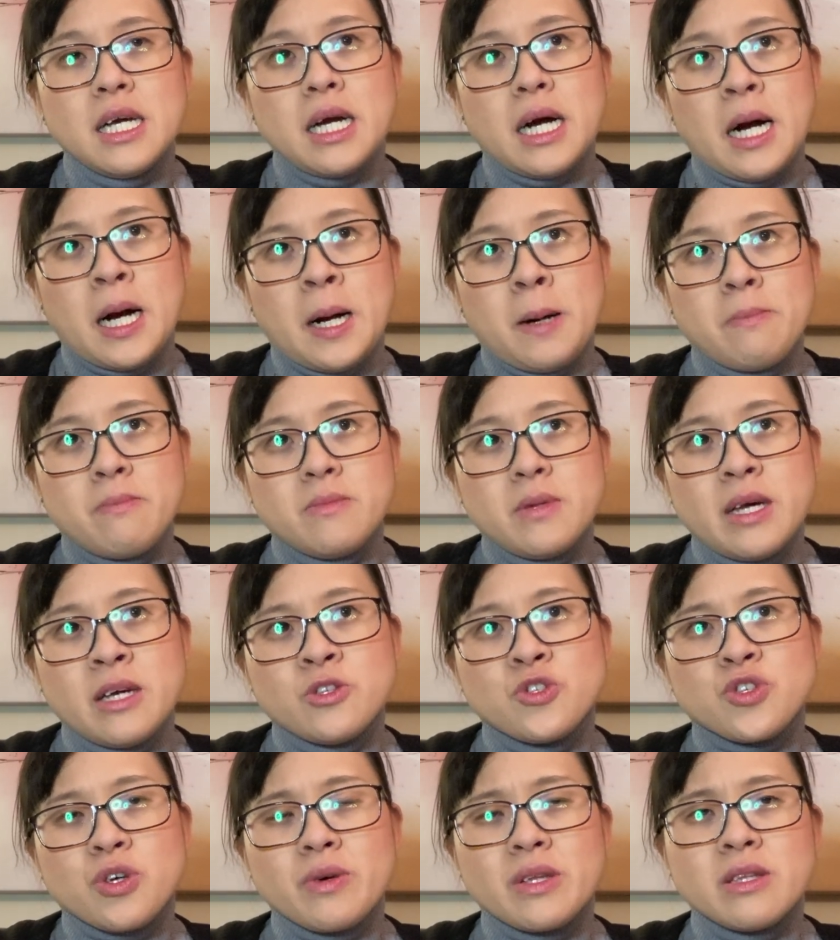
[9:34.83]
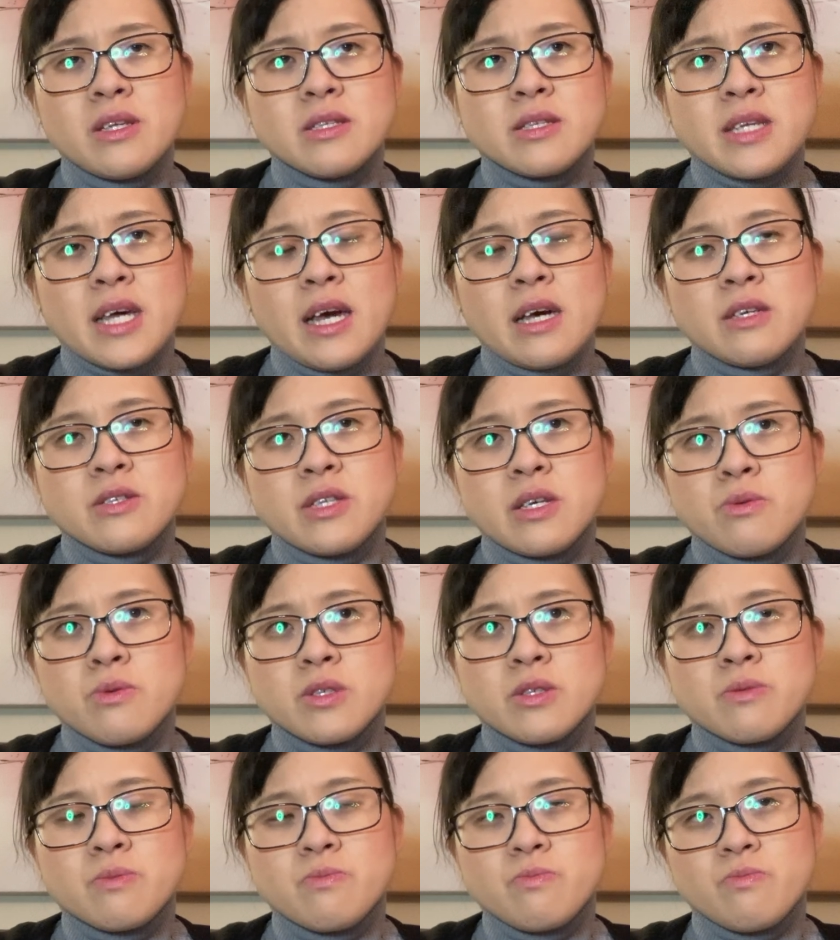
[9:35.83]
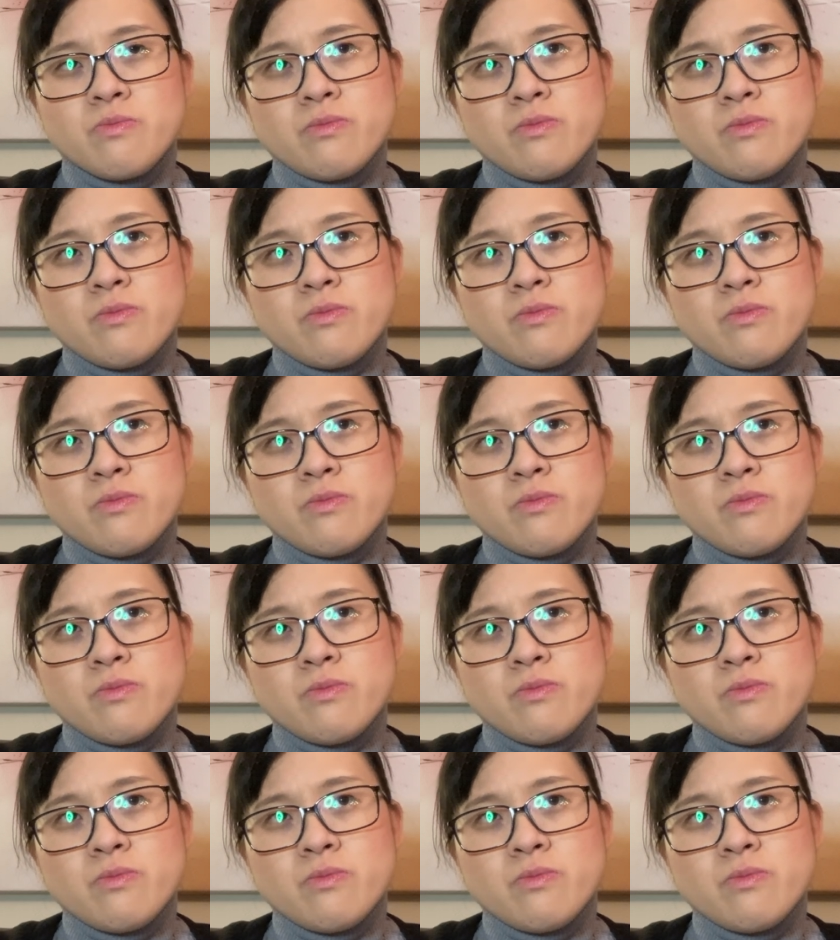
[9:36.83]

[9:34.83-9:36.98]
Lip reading: And so in this case, it was